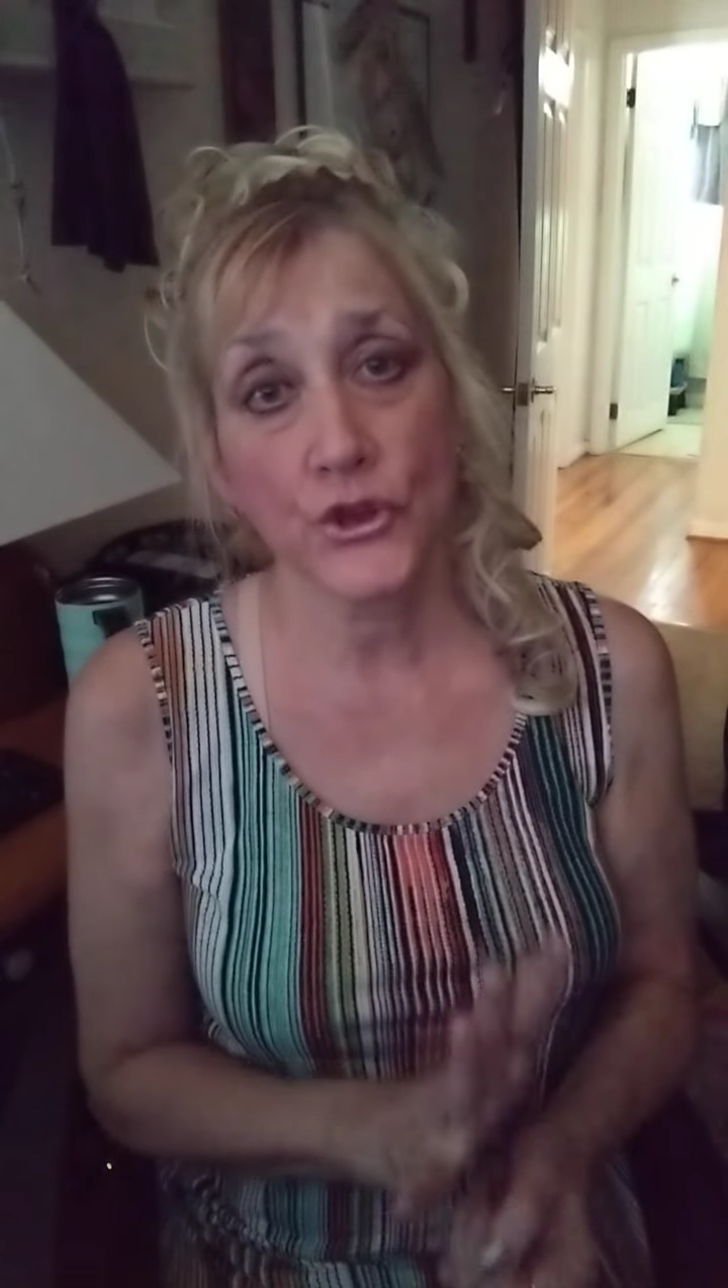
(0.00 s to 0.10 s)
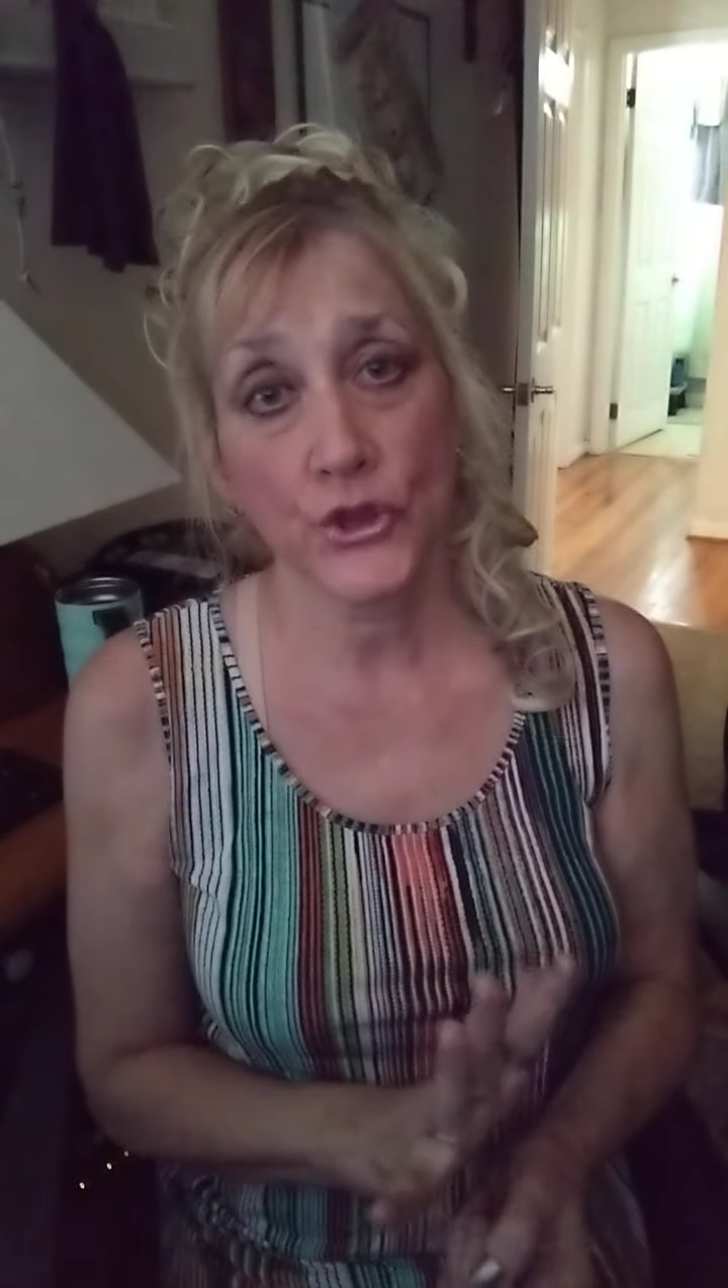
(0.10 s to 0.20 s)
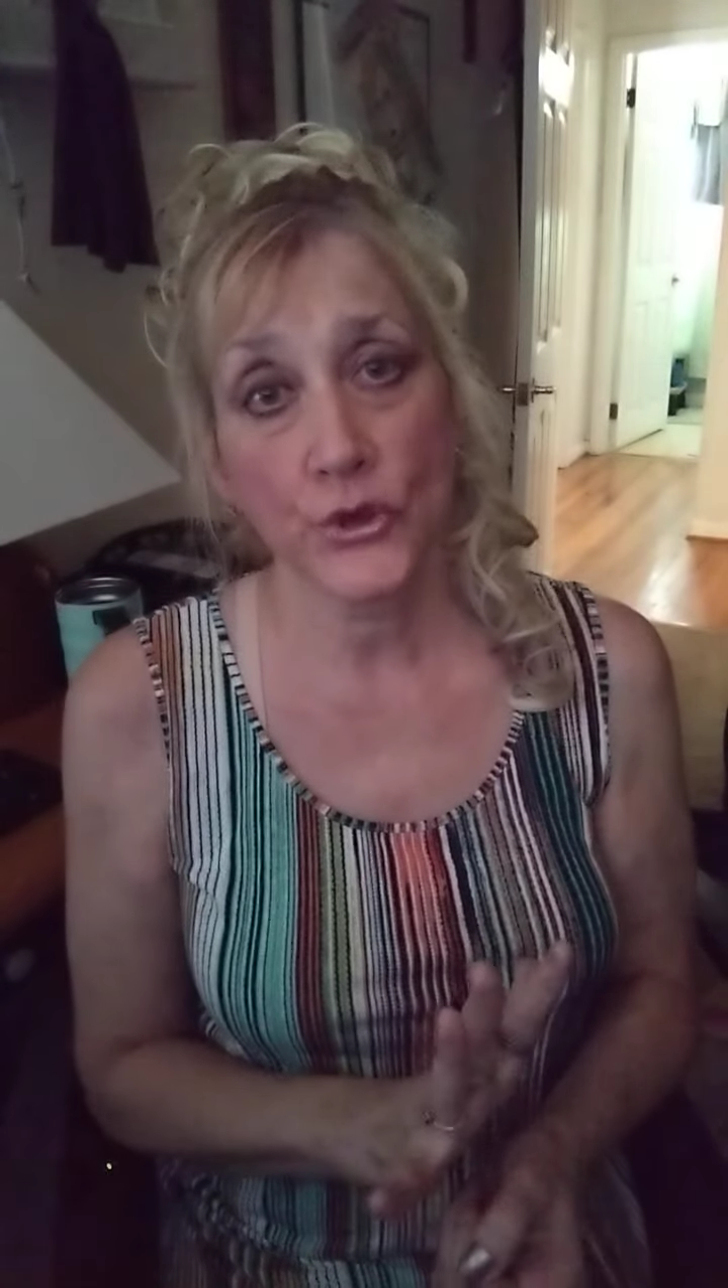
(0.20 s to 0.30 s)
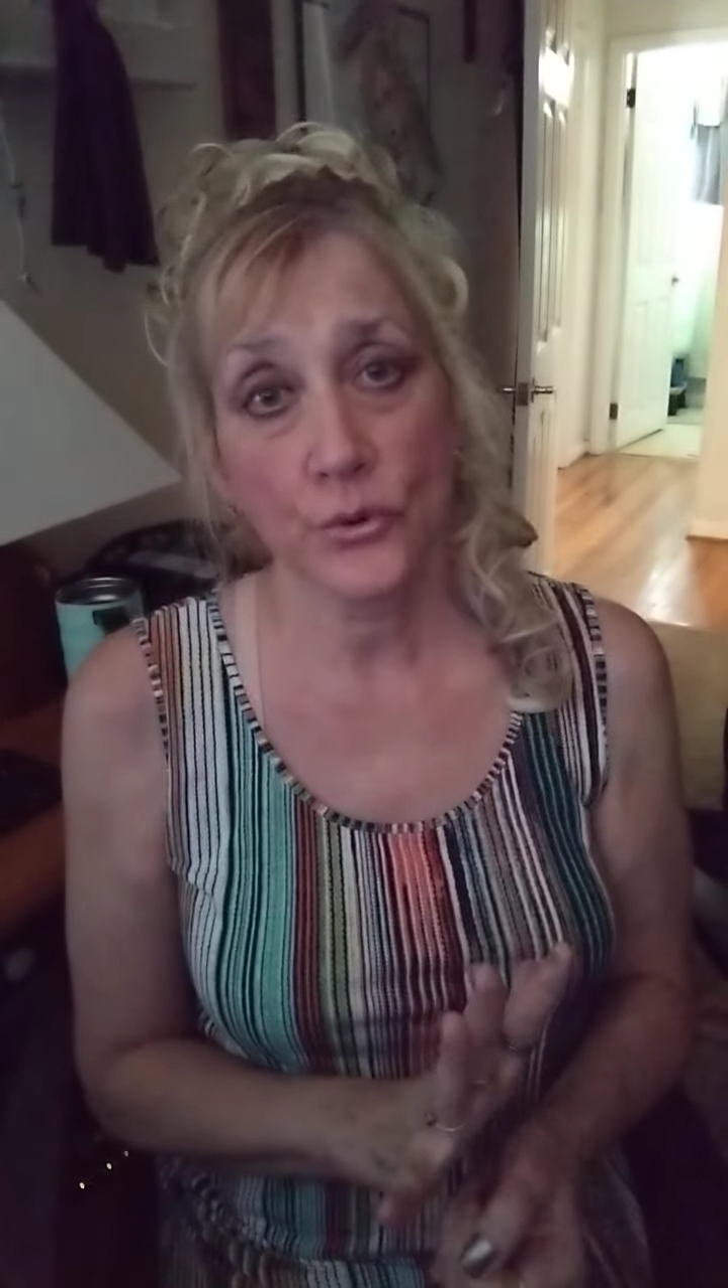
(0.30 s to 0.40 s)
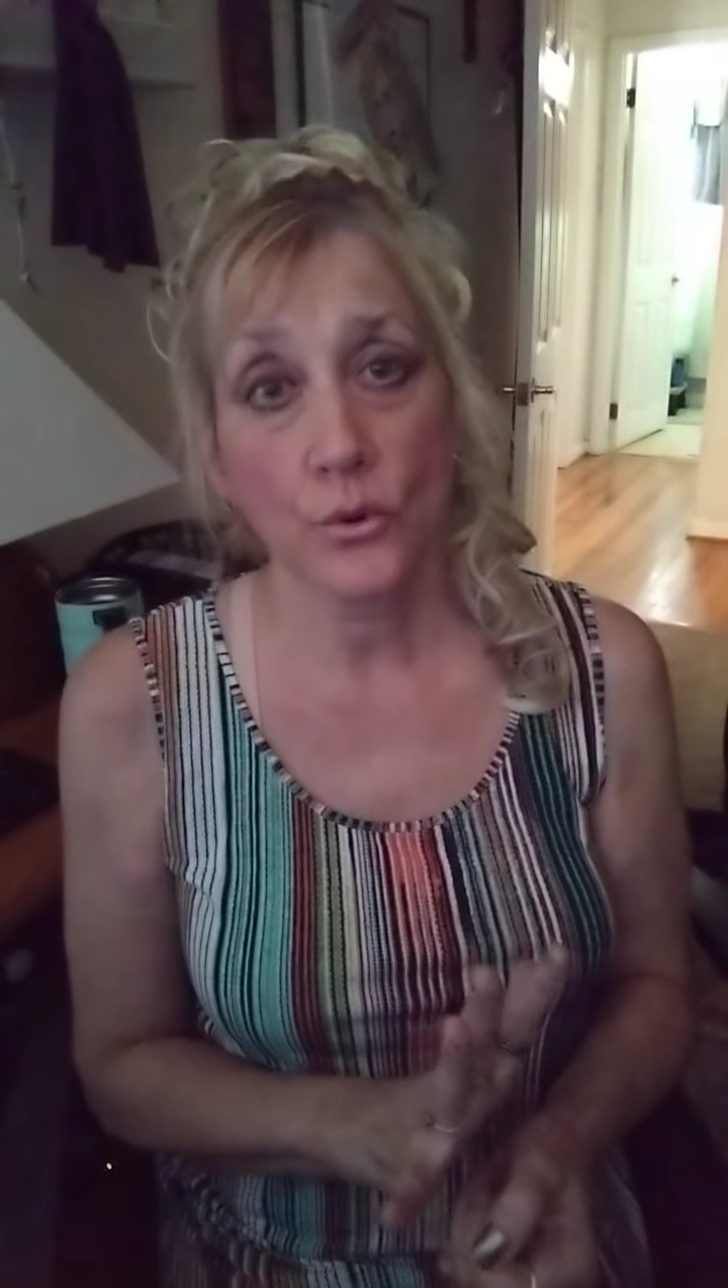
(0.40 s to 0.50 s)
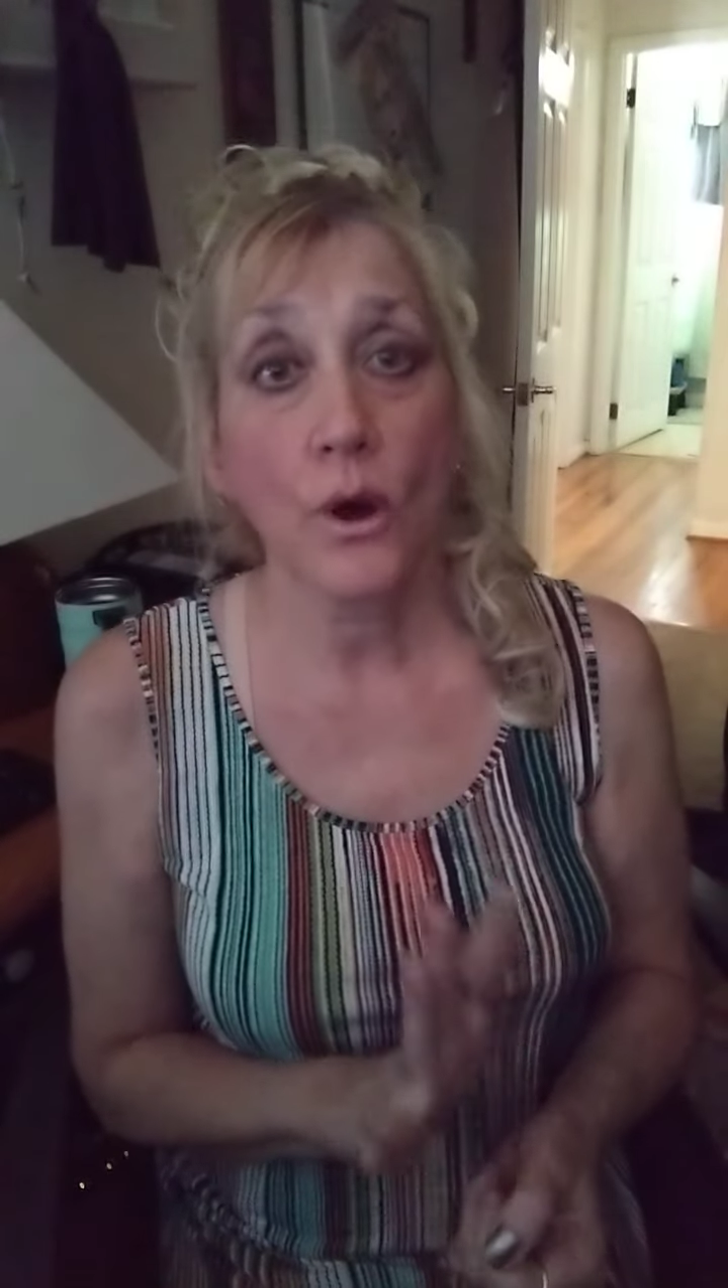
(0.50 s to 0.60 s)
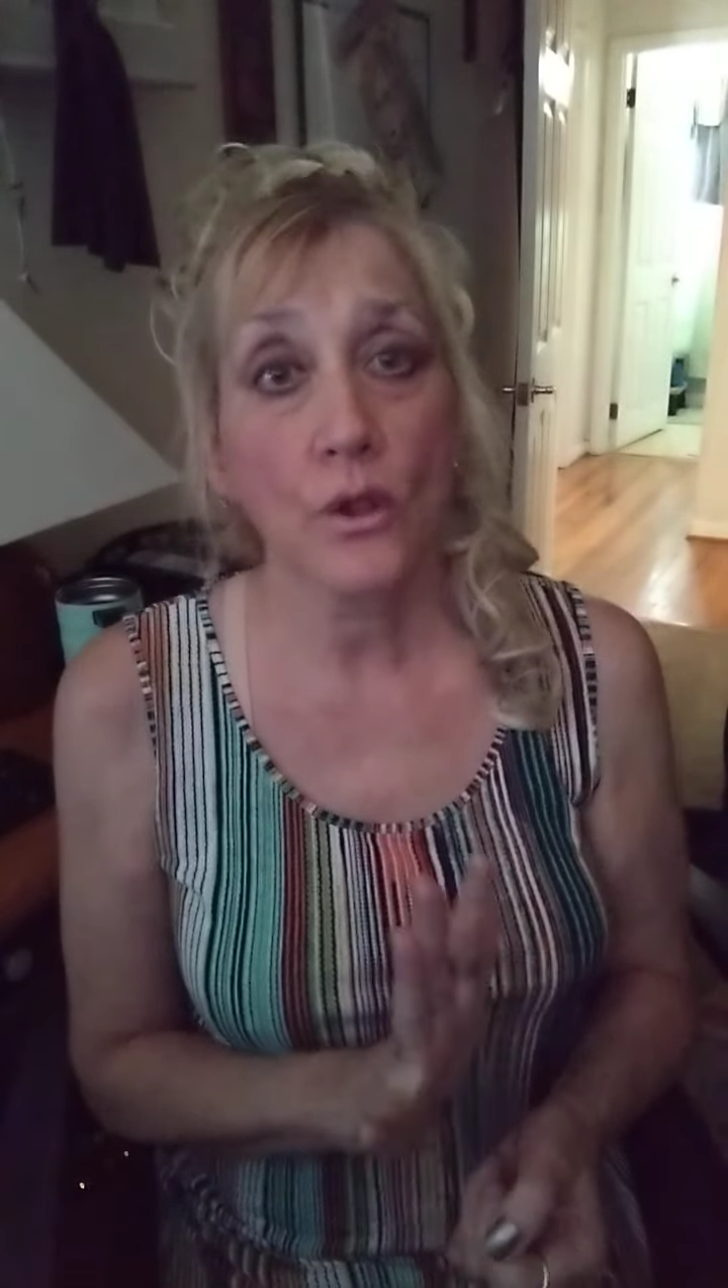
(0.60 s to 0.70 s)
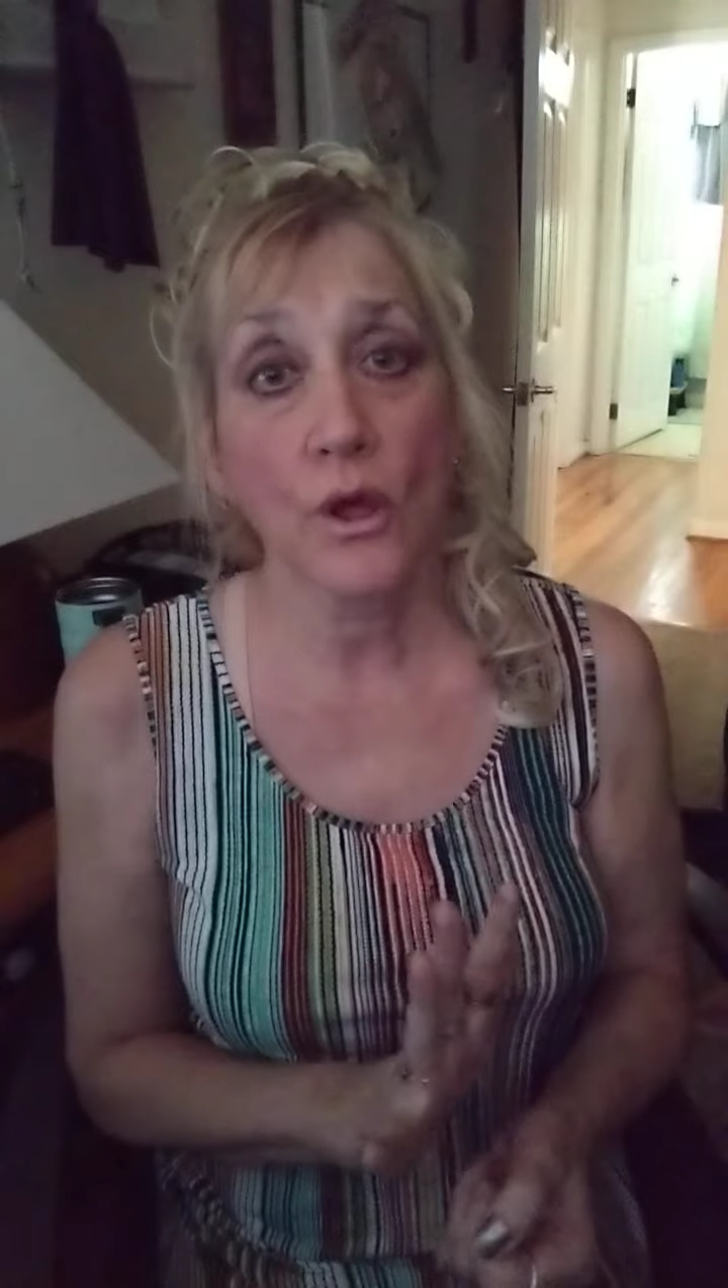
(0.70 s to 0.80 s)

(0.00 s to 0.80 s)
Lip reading: to